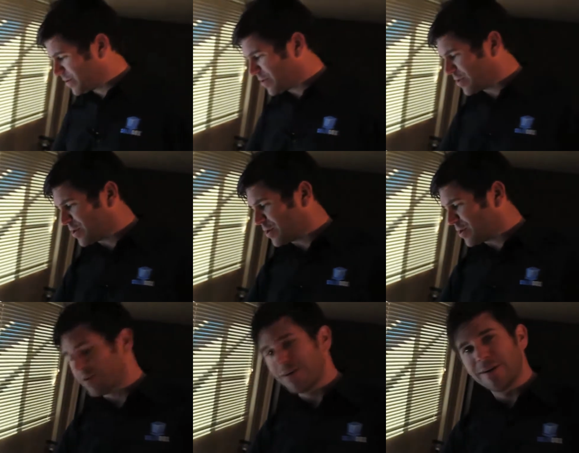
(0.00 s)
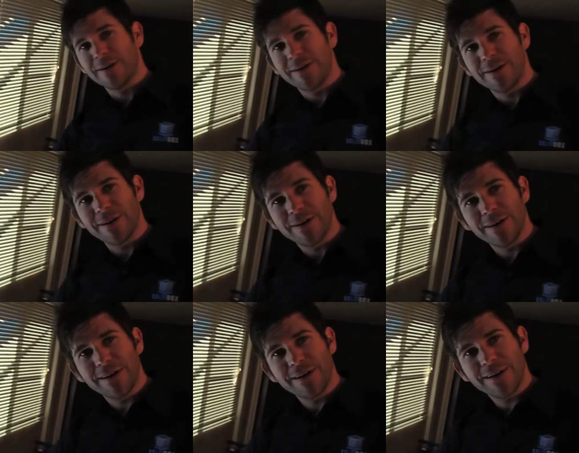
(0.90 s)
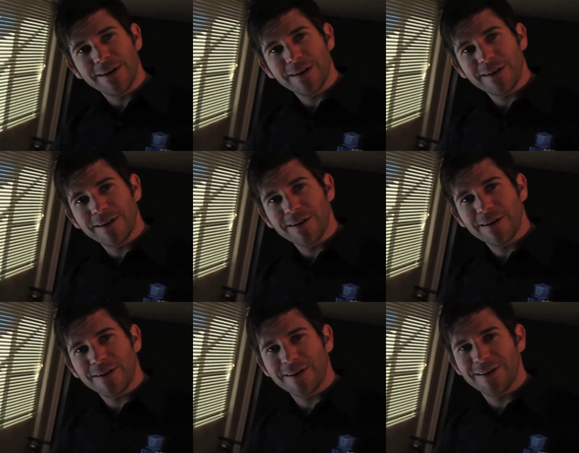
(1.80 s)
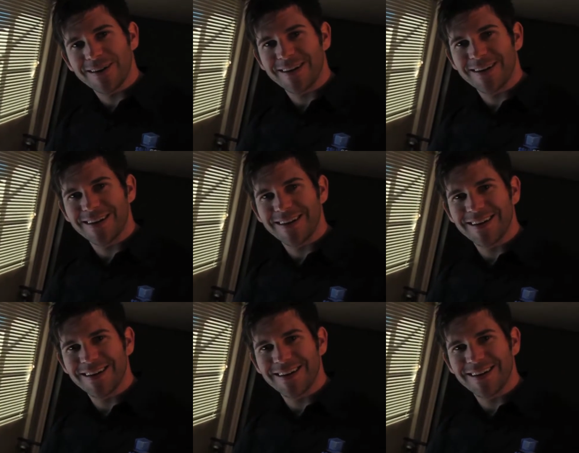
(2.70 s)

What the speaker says: No one is speaking in this clip.